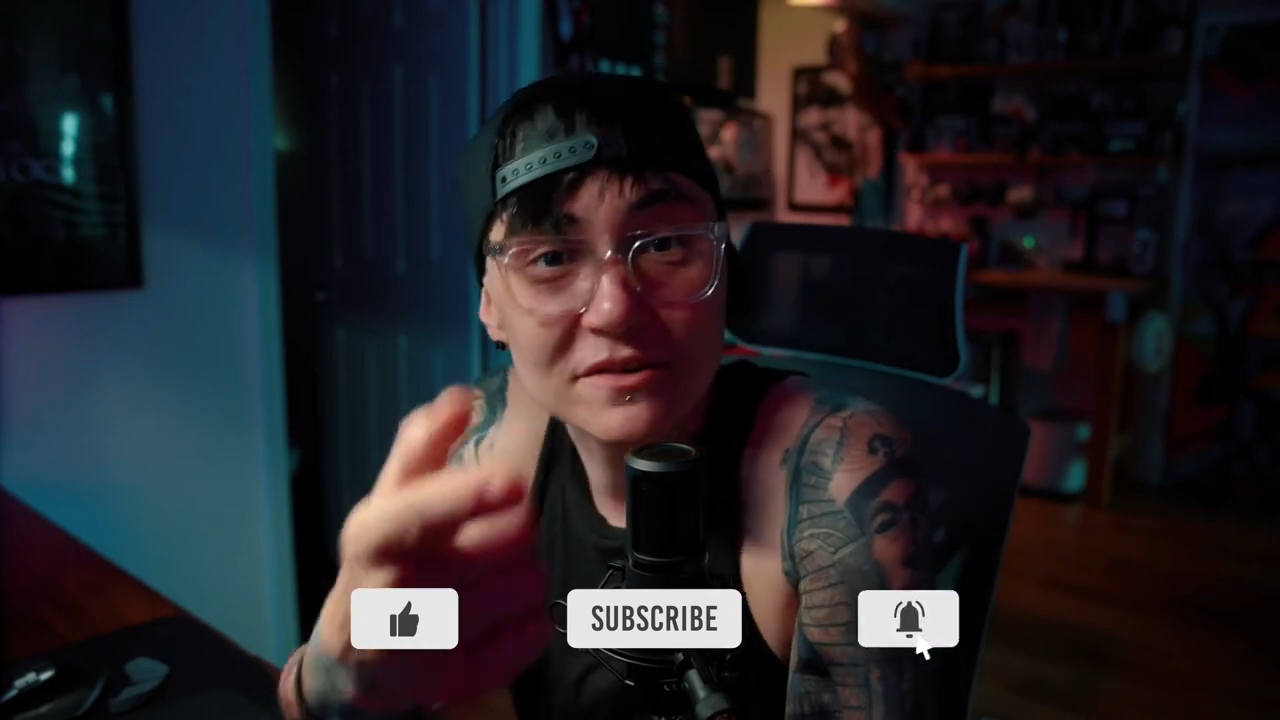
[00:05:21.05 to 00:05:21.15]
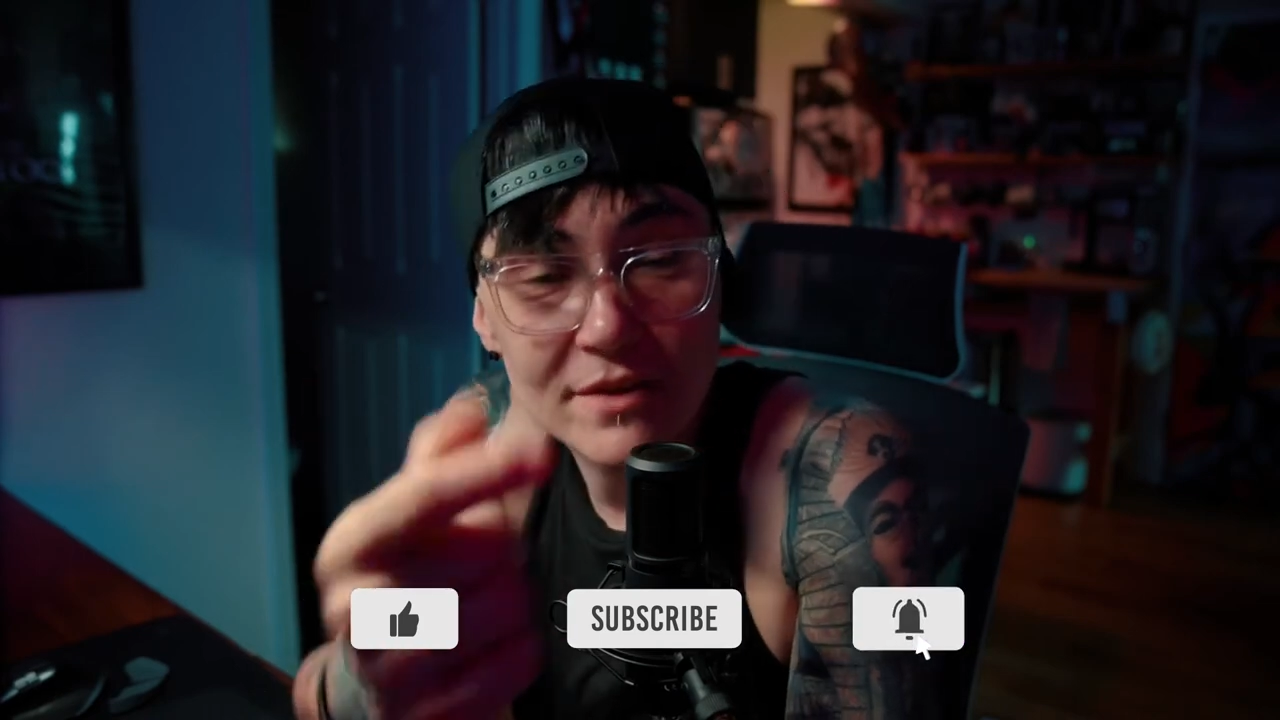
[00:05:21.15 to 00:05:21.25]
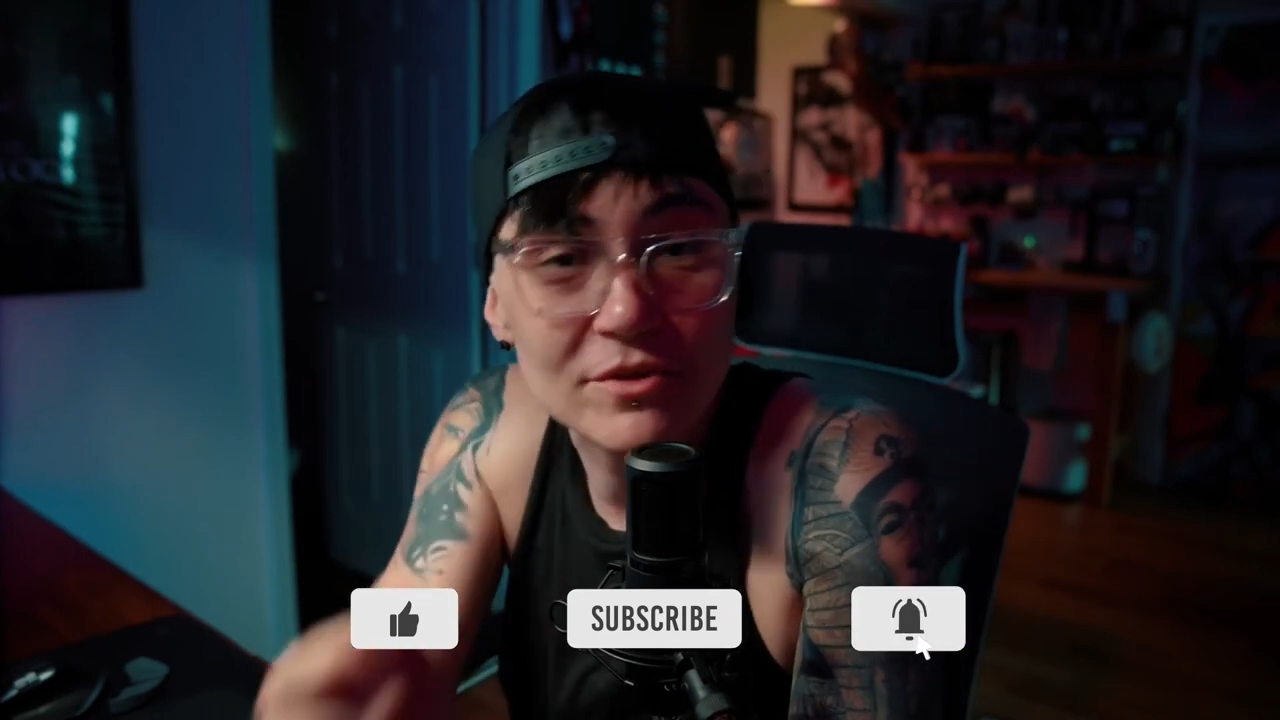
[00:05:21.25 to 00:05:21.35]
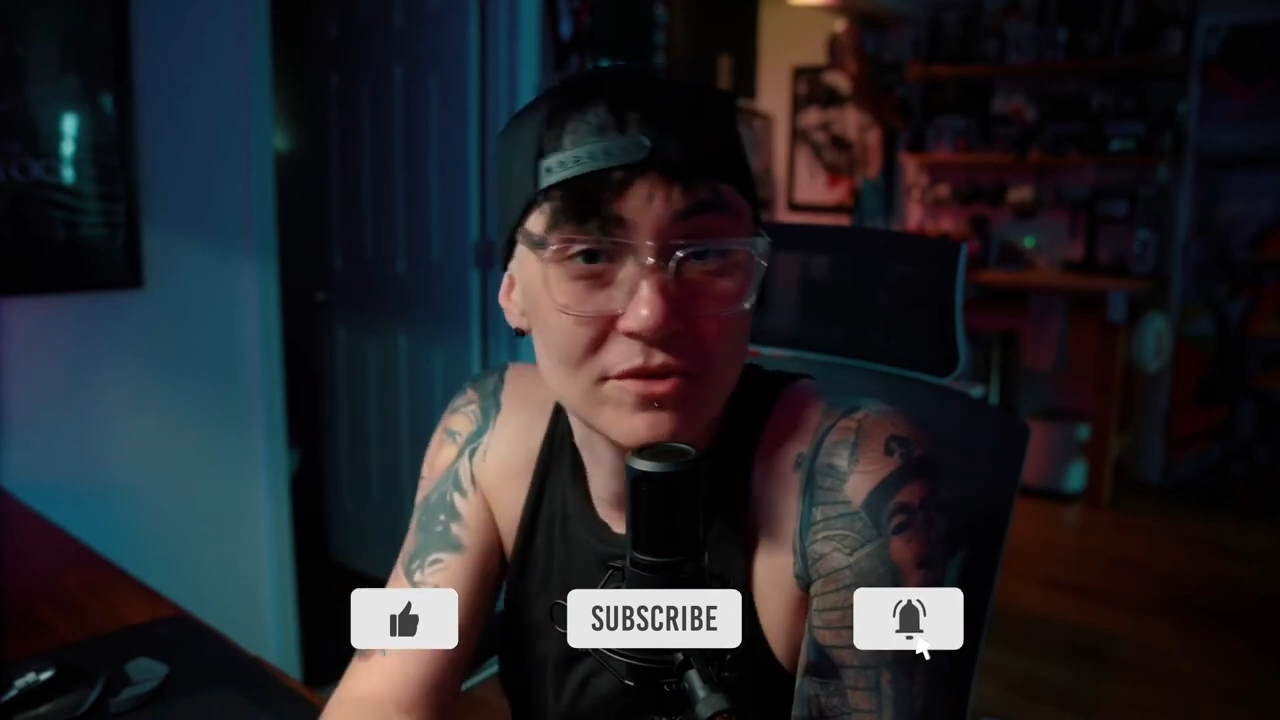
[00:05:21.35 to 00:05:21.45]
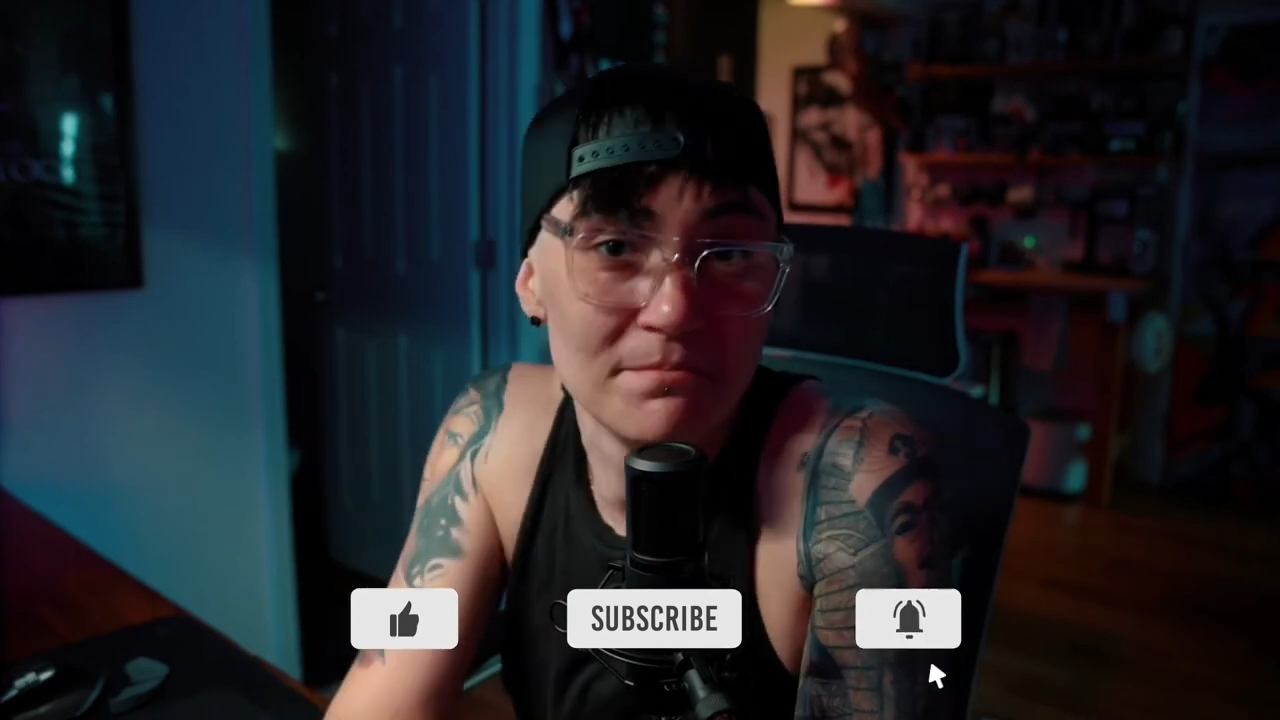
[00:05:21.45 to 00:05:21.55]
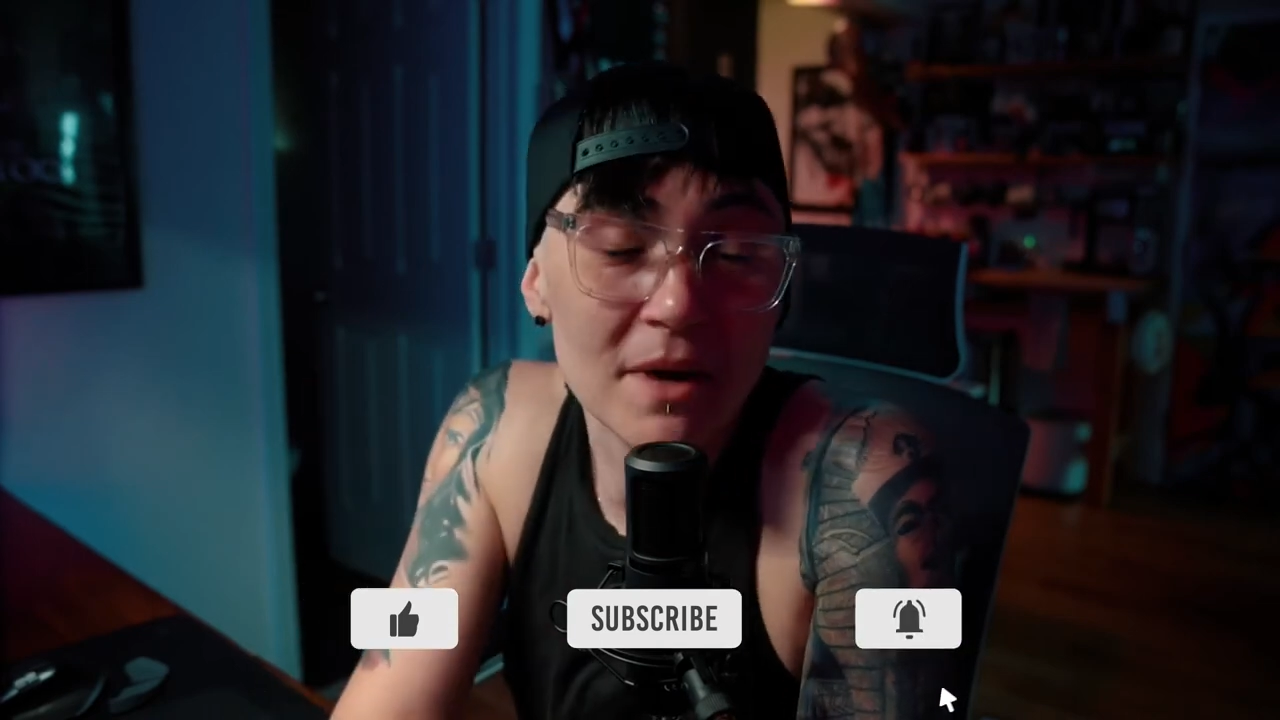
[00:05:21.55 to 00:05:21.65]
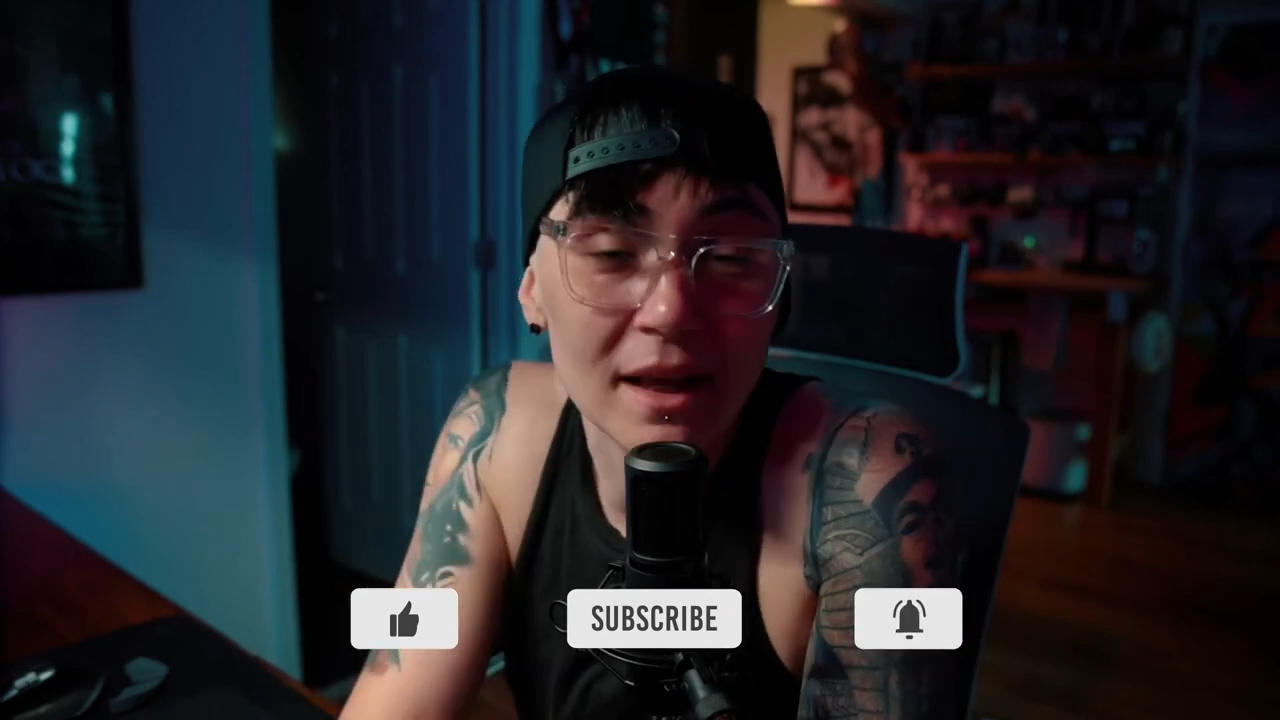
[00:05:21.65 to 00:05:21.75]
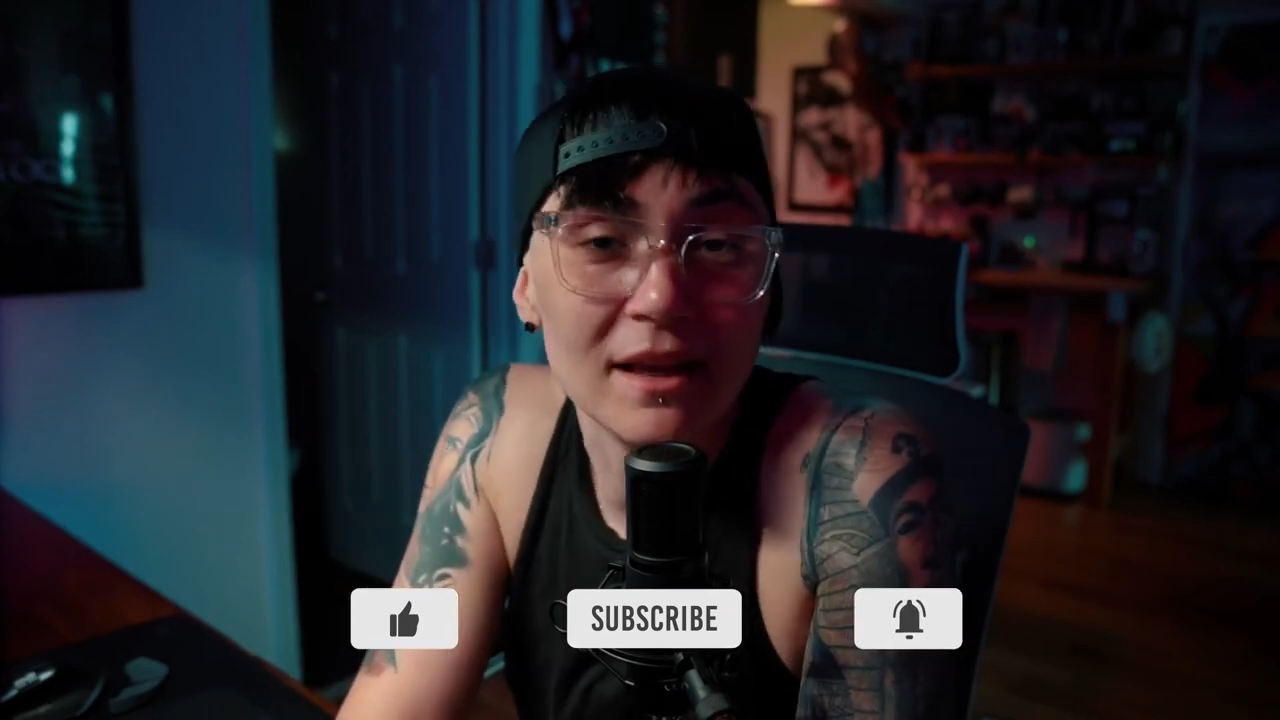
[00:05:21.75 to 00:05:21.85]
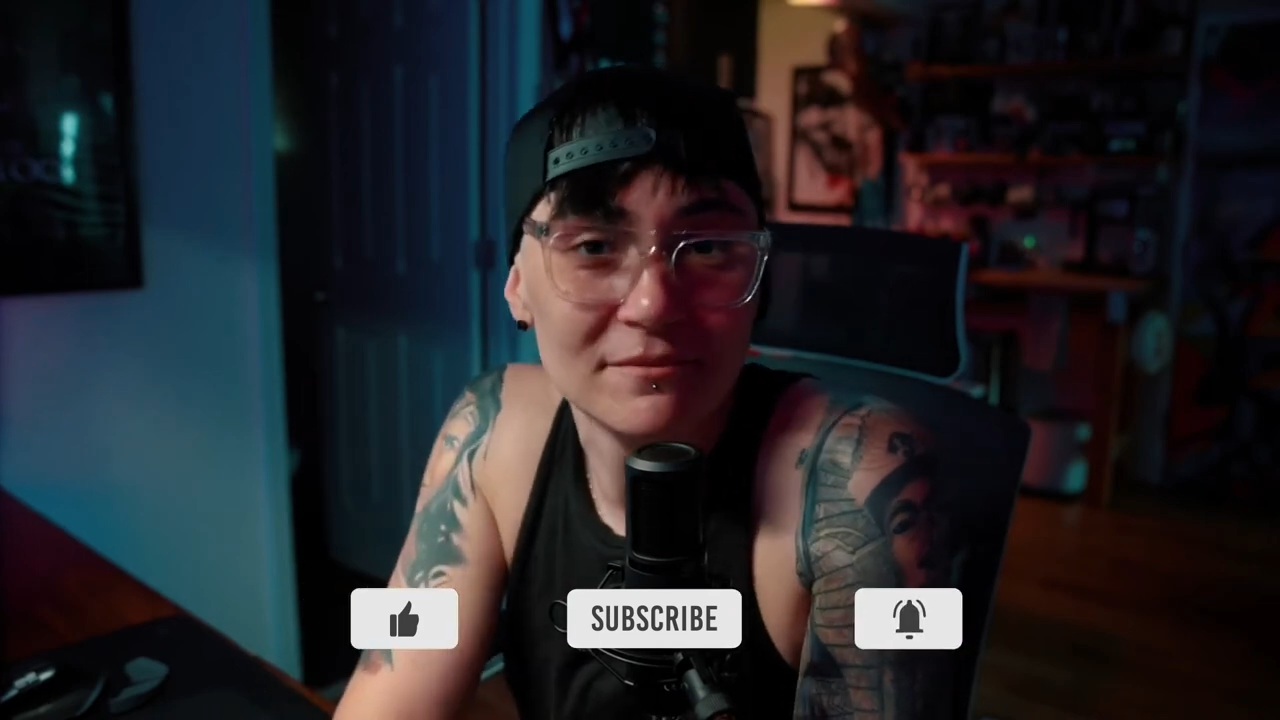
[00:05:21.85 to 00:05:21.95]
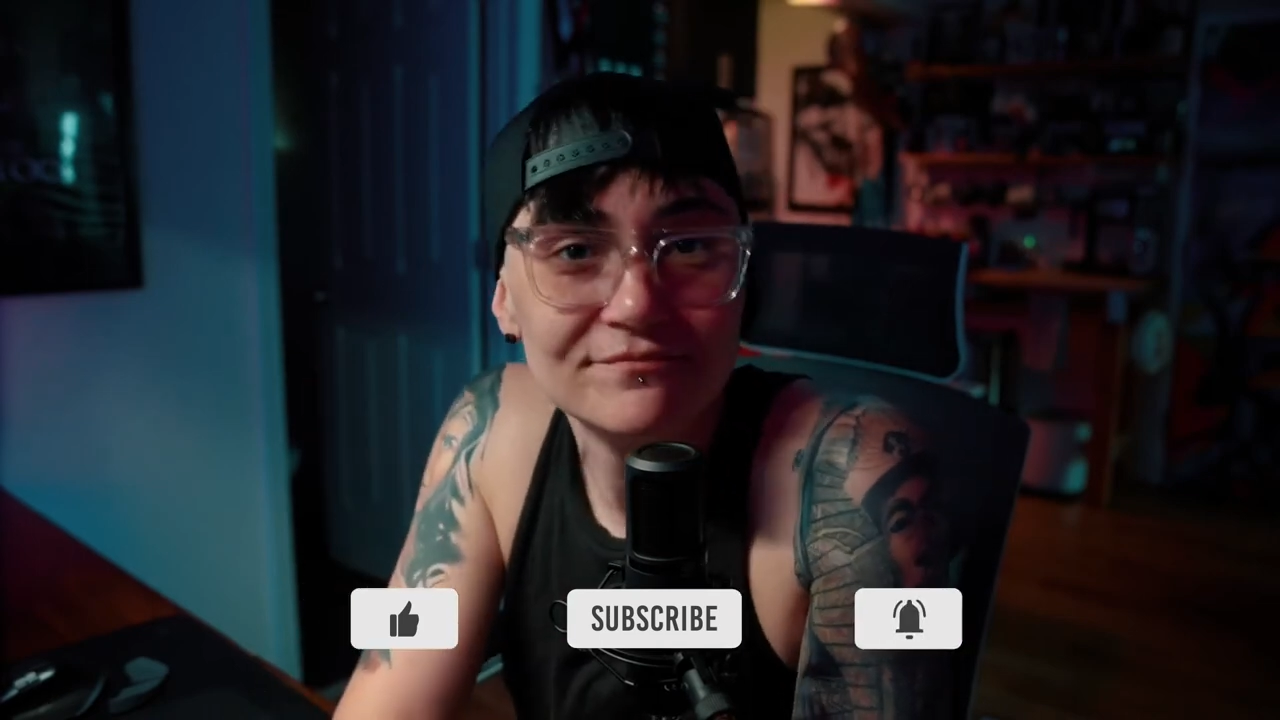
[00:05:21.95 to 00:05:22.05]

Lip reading: save you some money.